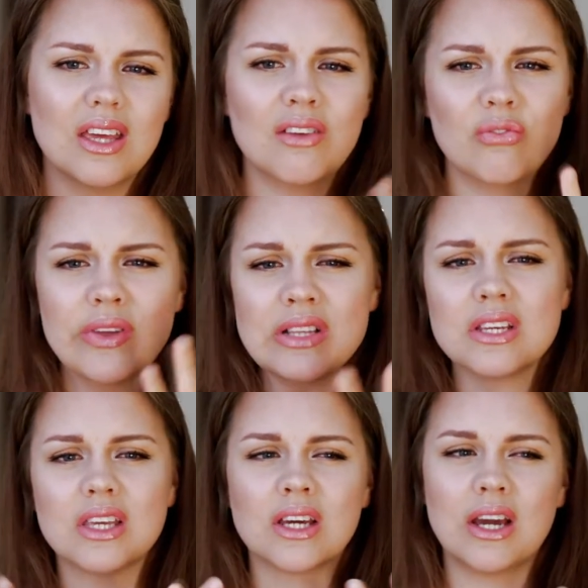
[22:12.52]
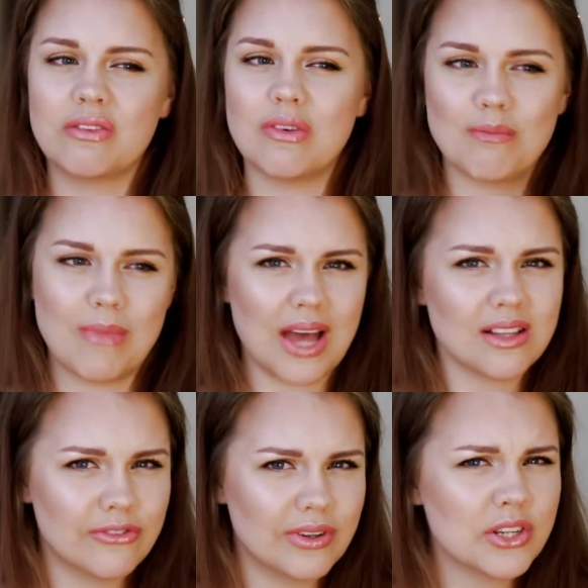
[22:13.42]
it feels like a kind of a
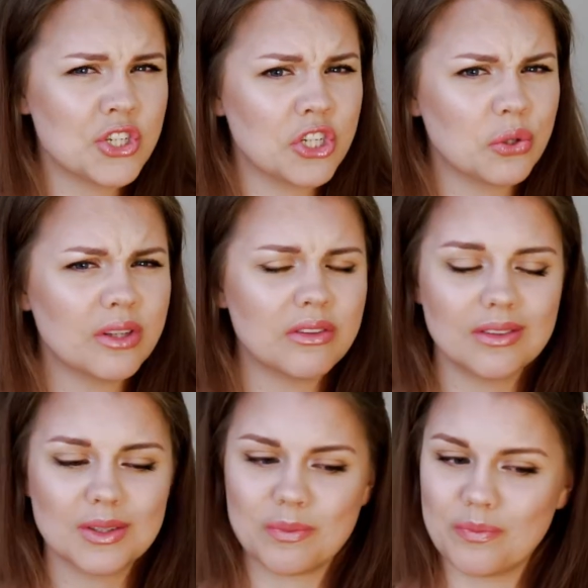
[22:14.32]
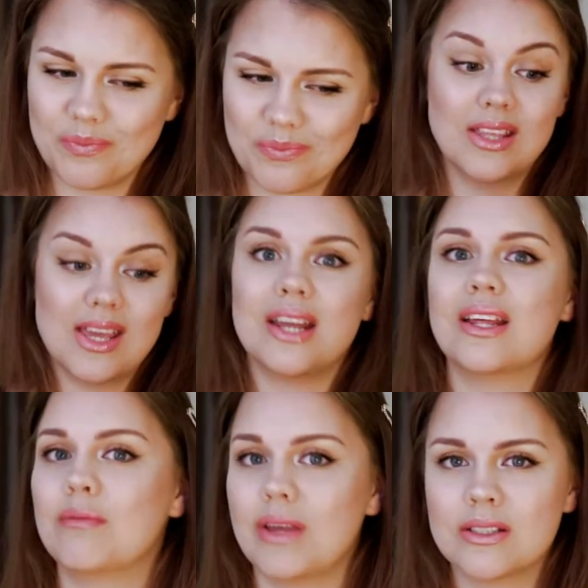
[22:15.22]
matte finish to it, and yet
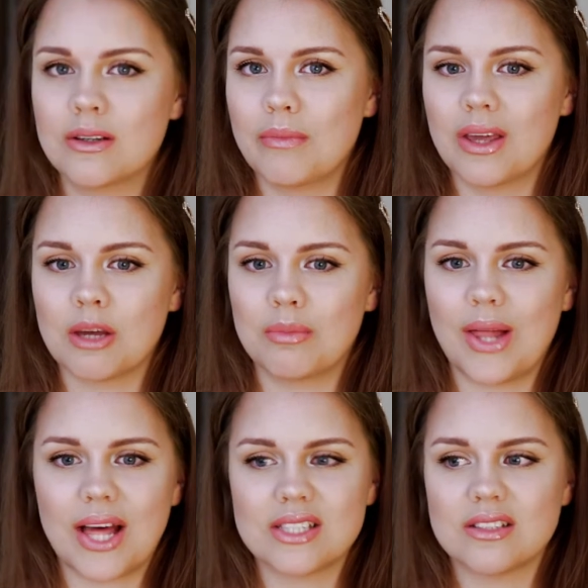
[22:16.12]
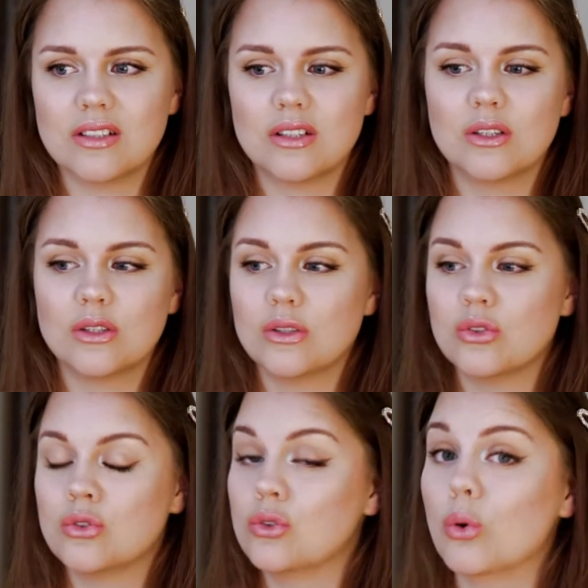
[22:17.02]
it makes your makeup last
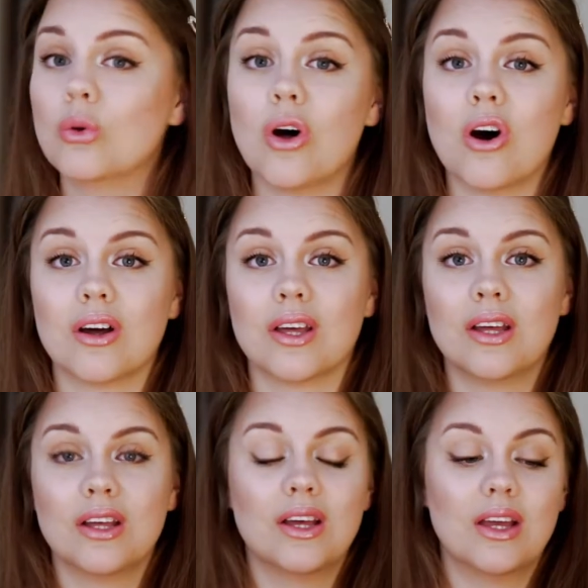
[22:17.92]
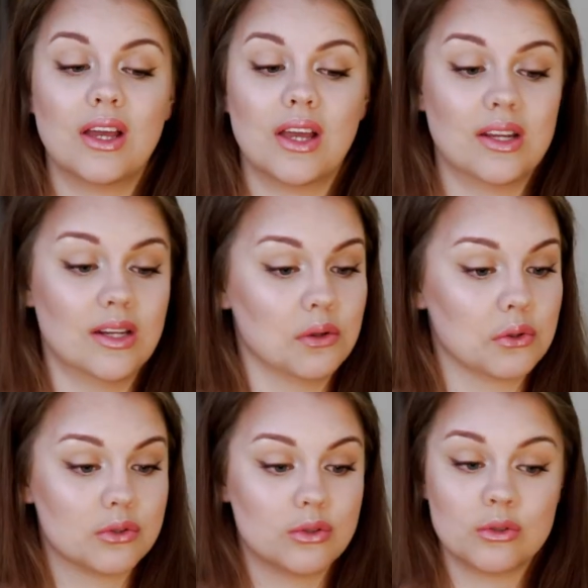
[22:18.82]
so long and it
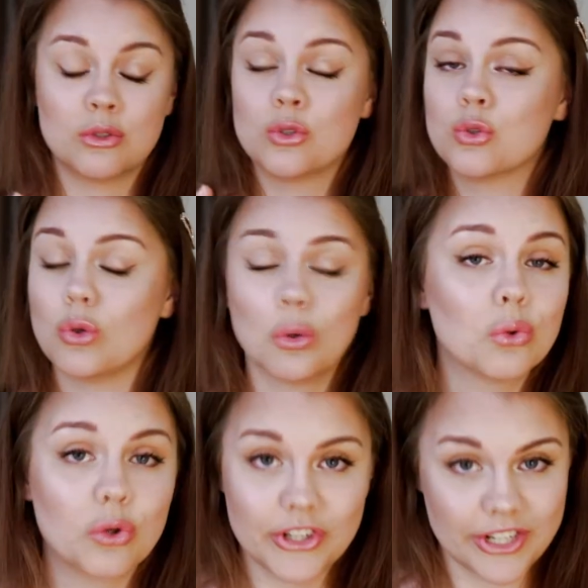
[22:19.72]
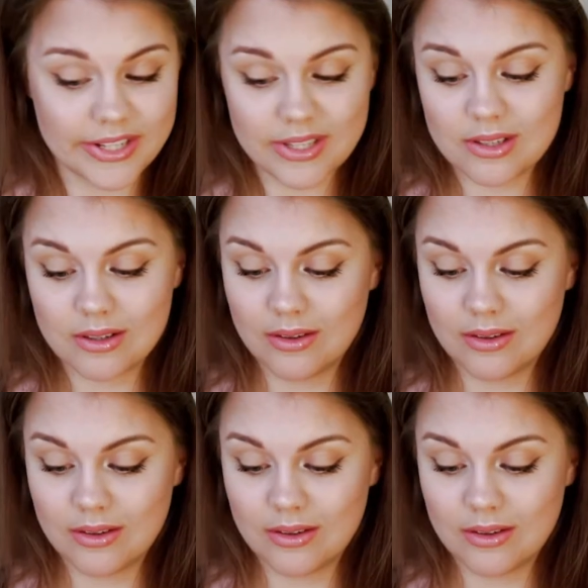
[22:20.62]
looks so gorgeous.